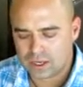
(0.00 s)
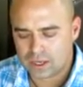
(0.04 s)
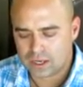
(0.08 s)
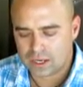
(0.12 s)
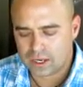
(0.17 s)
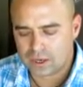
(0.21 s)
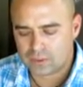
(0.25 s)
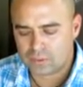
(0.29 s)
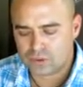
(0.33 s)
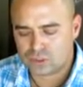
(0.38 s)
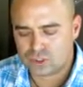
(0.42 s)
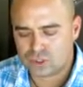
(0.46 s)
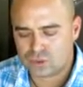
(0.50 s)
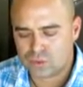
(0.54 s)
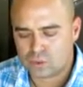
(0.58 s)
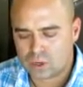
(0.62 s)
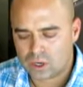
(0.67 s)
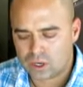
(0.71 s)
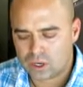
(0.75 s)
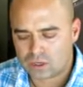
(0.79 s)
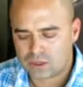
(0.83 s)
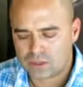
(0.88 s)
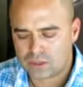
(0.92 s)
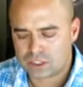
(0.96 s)
And what you
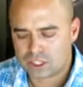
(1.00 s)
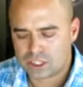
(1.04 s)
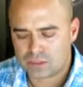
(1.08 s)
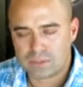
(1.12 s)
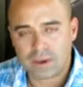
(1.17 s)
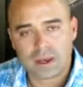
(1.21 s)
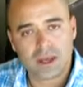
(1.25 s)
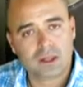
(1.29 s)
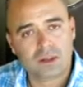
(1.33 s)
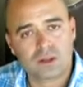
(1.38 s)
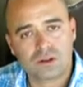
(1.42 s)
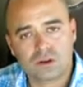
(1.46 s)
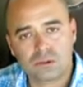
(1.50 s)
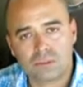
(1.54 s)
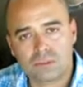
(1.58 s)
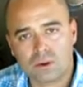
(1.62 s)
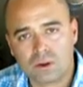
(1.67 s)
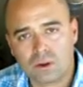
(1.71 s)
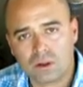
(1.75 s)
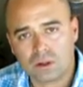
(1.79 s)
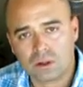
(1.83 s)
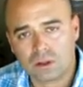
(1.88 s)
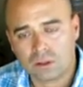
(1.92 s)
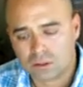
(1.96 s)
want to do is just make a little
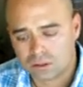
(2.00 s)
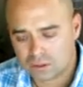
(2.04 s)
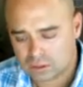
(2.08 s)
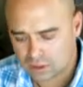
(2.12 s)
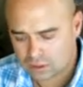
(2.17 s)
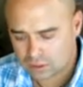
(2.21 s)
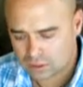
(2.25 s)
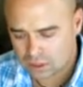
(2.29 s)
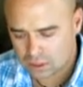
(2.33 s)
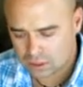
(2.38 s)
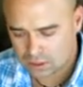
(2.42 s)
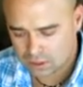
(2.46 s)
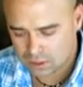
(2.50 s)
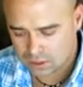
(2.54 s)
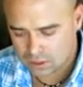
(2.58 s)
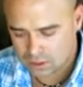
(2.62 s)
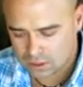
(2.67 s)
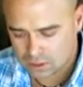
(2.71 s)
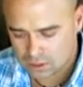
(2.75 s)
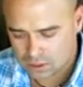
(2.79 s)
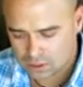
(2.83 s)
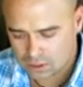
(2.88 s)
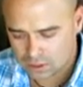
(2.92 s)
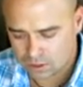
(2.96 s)
bowl.
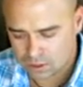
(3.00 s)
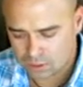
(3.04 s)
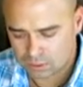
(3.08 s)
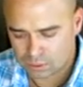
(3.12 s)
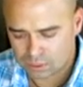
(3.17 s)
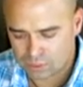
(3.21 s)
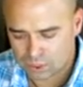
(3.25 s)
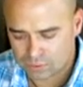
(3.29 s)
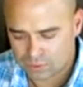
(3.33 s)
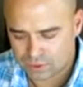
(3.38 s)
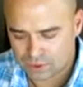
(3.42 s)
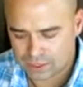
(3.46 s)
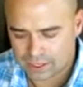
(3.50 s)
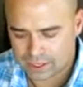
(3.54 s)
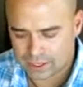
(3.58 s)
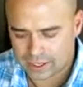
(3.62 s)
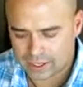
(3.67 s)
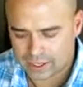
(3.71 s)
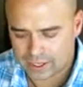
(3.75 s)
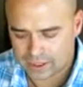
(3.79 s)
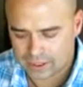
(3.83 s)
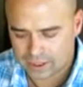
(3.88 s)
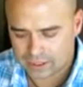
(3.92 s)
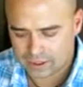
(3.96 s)
A little bowl of your
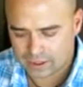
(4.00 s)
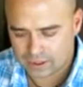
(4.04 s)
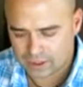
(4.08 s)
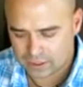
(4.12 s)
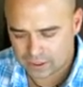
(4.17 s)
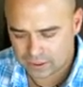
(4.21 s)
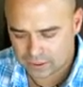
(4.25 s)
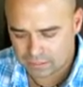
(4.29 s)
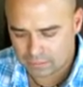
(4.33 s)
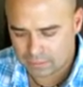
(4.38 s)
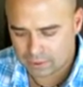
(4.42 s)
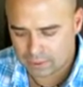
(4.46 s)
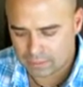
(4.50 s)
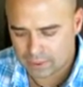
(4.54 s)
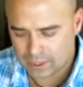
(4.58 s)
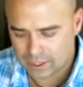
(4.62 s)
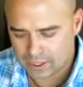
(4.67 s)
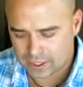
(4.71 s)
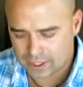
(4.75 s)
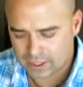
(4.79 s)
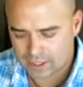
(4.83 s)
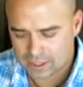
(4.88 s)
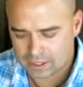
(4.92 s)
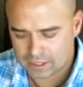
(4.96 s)
hand by
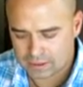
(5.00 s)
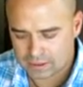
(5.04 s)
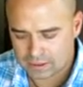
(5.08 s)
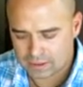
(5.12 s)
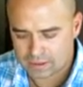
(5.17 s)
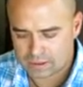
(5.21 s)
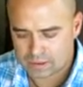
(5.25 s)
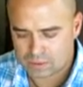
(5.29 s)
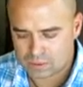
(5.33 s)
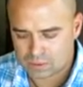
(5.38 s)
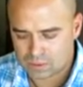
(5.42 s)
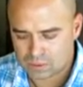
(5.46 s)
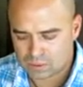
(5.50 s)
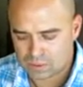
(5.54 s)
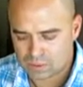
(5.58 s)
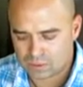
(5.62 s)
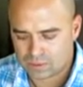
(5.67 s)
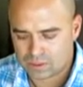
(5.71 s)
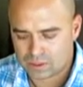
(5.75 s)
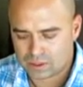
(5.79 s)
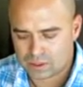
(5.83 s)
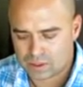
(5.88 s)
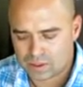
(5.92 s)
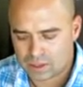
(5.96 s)
making it with
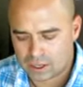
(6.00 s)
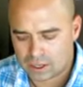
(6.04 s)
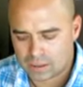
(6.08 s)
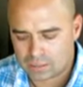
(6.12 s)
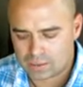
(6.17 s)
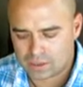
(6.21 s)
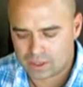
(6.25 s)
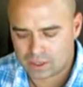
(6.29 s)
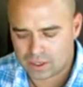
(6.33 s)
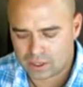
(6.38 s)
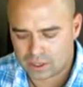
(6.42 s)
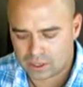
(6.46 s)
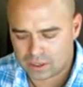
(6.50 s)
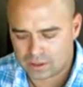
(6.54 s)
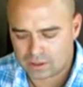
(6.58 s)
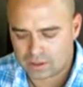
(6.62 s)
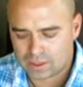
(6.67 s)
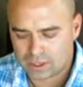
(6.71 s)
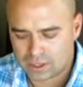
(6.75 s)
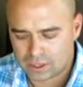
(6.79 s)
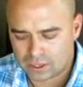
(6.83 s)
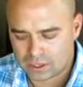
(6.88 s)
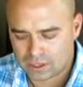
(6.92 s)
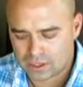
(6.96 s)
your thumb and your other
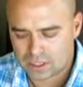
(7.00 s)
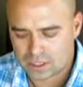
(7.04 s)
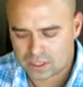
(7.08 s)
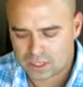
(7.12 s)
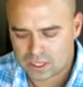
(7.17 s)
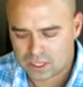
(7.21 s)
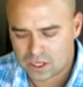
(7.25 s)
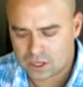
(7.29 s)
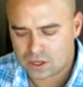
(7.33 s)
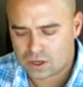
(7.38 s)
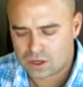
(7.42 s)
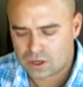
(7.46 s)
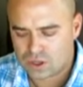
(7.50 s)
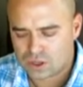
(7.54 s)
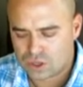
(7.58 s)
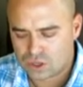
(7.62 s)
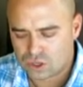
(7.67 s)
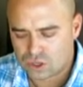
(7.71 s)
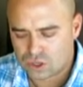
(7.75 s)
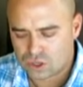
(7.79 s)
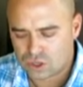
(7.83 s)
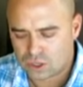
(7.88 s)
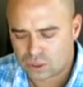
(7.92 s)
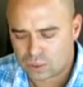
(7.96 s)
fingers.
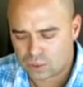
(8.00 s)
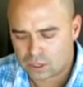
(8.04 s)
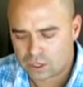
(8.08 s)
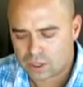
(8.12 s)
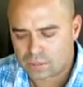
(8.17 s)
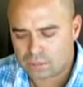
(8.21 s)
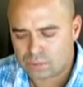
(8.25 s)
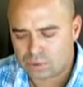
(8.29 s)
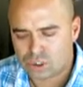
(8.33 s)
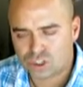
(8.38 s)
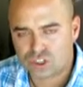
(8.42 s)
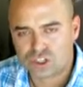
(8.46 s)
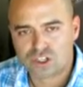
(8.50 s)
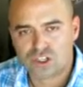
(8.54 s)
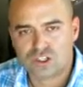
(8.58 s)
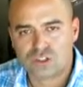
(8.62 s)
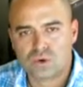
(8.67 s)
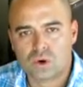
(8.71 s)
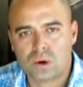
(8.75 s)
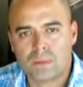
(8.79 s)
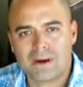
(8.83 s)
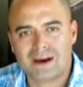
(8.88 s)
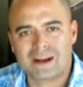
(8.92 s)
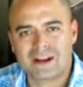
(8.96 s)
You want to push this
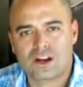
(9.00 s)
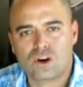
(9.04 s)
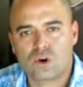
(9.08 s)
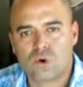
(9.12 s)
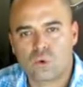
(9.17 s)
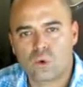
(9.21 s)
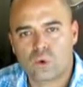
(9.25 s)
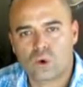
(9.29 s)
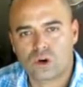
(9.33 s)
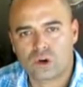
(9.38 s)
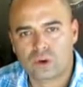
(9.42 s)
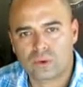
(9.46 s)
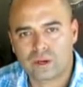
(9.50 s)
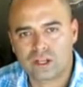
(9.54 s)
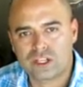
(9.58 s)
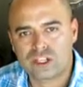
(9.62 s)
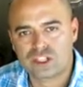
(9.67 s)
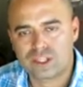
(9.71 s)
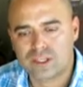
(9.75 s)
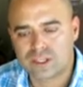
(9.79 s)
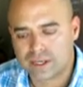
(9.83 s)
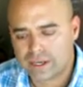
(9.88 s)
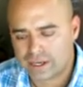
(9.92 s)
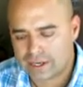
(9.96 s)
to about 1/4
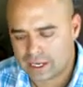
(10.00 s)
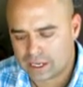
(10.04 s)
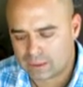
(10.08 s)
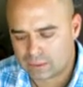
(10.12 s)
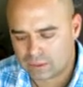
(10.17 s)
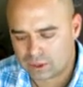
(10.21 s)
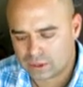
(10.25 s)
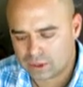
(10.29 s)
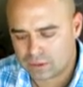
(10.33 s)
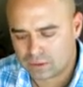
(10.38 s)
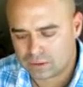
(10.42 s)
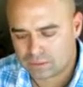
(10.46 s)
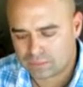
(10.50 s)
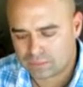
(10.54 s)
inch in diameter.